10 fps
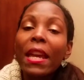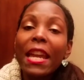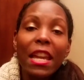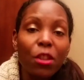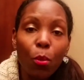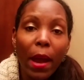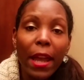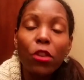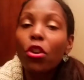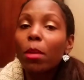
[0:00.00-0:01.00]
either
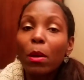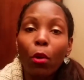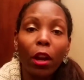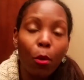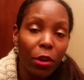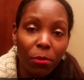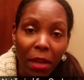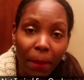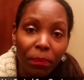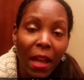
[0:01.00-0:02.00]
way, you're gonna be working with
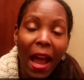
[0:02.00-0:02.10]
me.